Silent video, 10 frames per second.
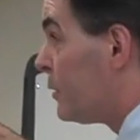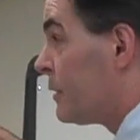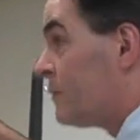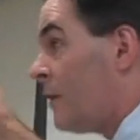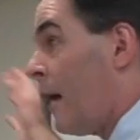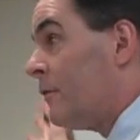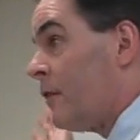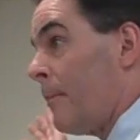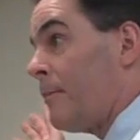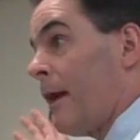buildings
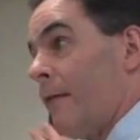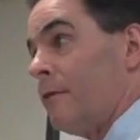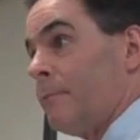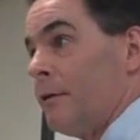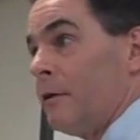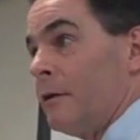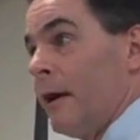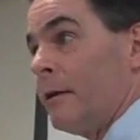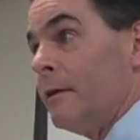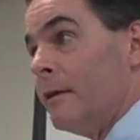signs up. They haven't appeared
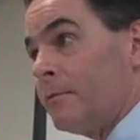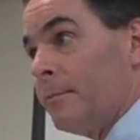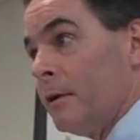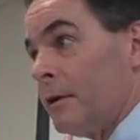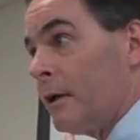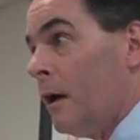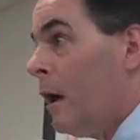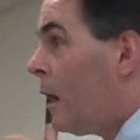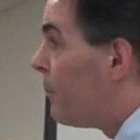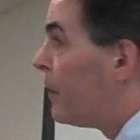yet in this building,
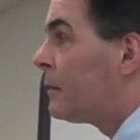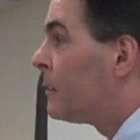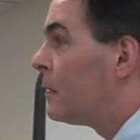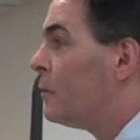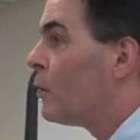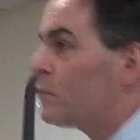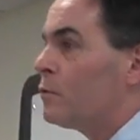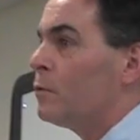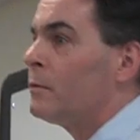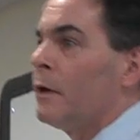but no
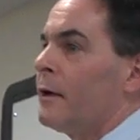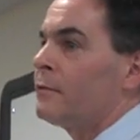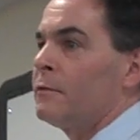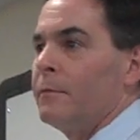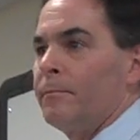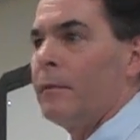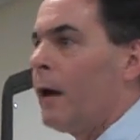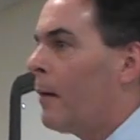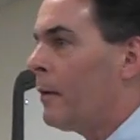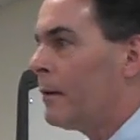student, unless there's
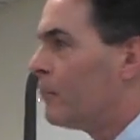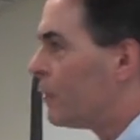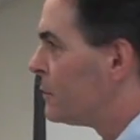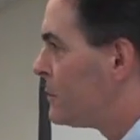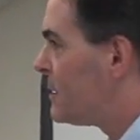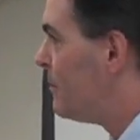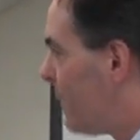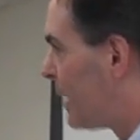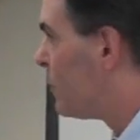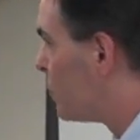an emergency
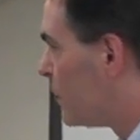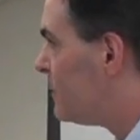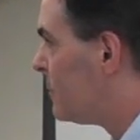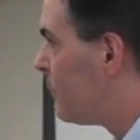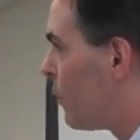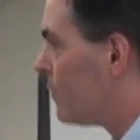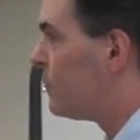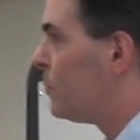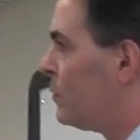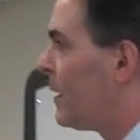medical reason for the
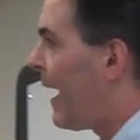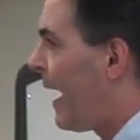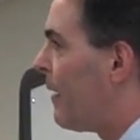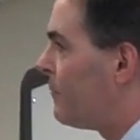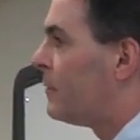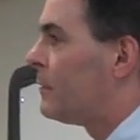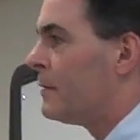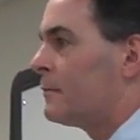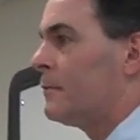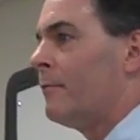student to have
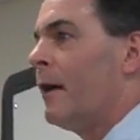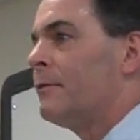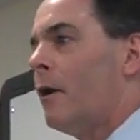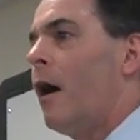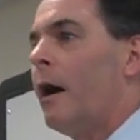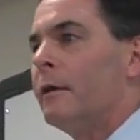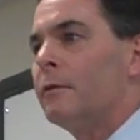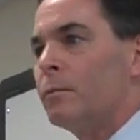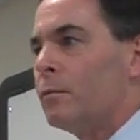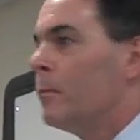this device on
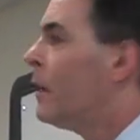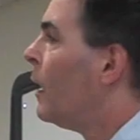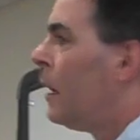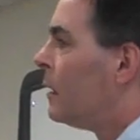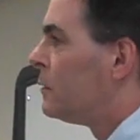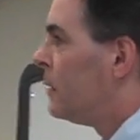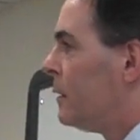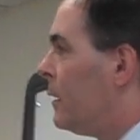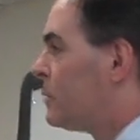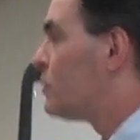in the room,
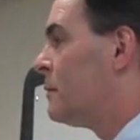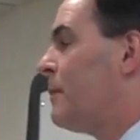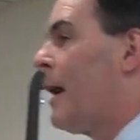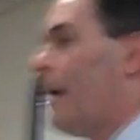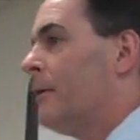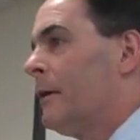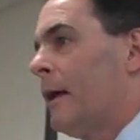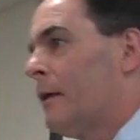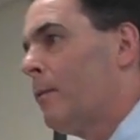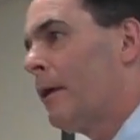it shouldn't be happening
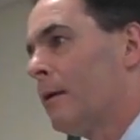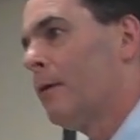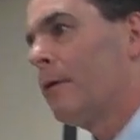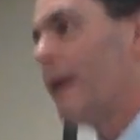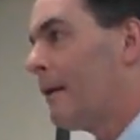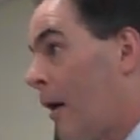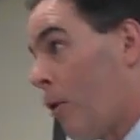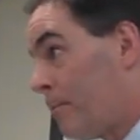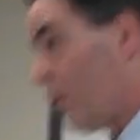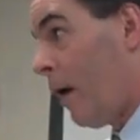anywhere. Okay, and I
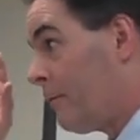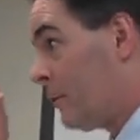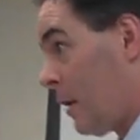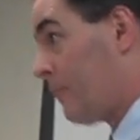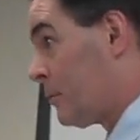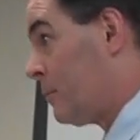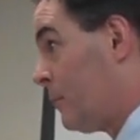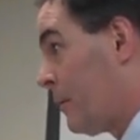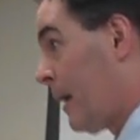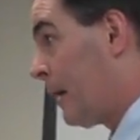hope you all feel comfortable
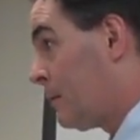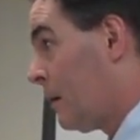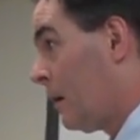with that,